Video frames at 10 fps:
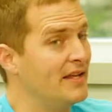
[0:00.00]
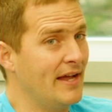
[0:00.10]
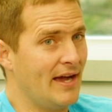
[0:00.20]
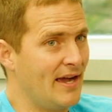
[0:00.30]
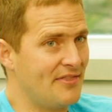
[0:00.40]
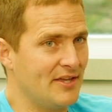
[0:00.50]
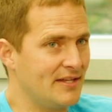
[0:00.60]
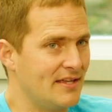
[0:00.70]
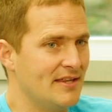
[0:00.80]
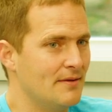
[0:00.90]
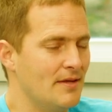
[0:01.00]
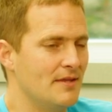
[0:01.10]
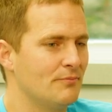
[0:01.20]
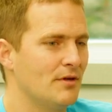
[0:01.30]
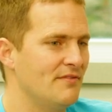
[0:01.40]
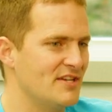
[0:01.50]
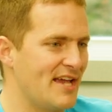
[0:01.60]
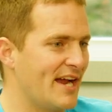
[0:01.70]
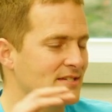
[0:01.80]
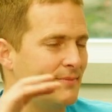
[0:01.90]
Yeah, I think in the in the previous
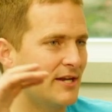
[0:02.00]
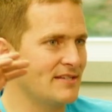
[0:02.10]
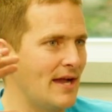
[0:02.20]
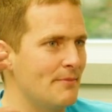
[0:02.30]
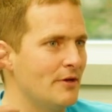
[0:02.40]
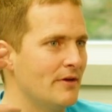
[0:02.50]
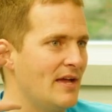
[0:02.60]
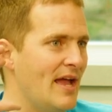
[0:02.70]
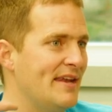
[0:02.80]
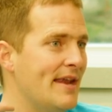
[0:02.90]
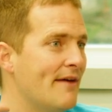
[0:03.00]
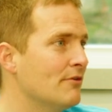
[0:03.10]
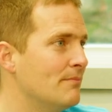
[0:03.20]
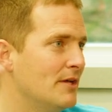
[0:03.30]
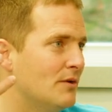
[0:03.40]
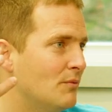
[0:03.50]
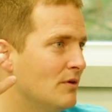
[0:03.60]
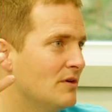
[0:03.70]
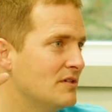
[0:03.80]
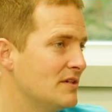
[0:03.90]
X amount of time, there had never been a
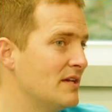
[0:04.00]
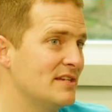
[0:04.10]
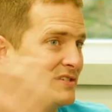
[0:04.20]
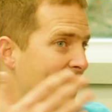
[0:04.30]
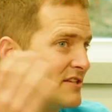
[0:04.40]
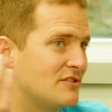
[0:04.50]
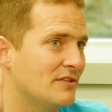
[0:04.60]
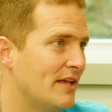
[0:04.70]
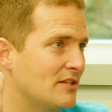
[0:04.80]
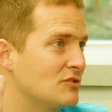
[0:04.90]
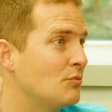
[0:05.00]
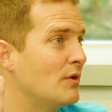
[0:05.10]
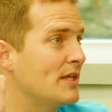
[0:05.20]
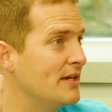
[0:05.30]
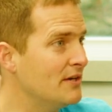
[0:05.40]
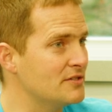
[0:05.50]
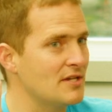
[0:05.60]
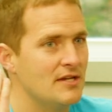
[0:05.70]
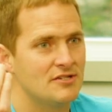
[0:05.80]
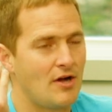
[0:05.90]
worse a disaster in like the twenty years.
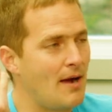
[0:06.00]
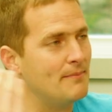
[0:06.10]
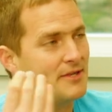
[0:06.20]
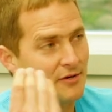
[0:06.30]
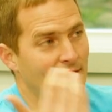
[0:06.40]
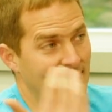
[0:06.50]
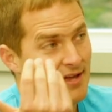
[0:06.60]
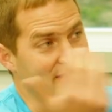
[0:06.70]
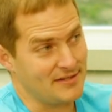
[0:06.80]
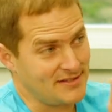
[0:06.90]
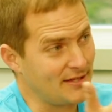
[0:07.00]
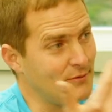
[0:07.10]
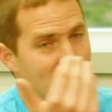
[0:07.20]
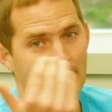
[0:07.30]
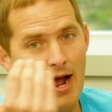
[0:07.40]
So how the yeah exactly what you're saying.